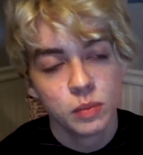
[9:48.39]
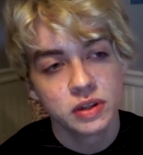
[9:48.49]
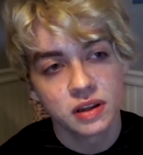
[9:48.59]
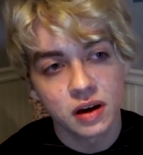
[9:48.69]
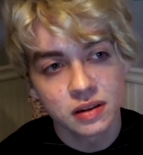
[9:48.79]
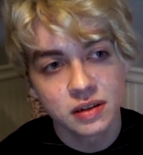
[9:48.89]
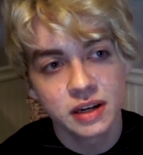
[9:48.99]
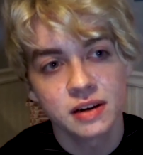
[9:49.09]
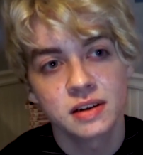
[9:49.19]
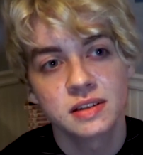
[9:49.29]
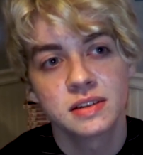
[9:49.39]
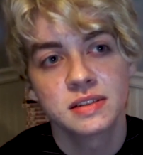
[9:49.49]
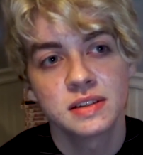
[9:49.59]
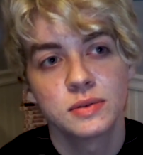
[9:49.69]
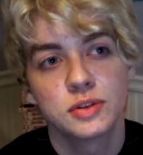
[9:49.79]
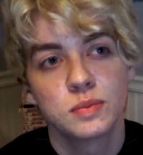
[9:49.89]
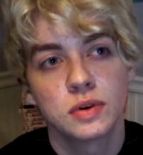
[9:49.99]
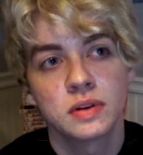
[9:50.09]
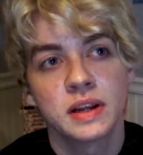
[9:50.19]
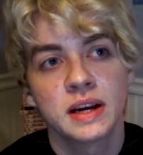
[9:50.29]
But the other characters, it was
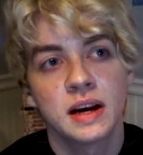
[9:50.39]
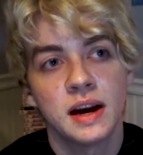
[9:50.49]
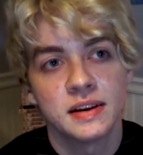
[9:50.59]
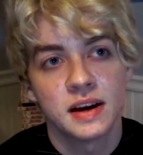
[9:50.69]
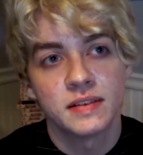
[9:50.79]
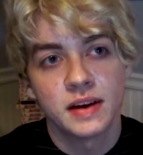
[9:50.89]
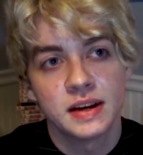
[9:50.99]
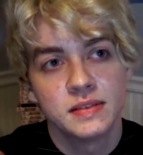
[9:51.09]
more like I'd have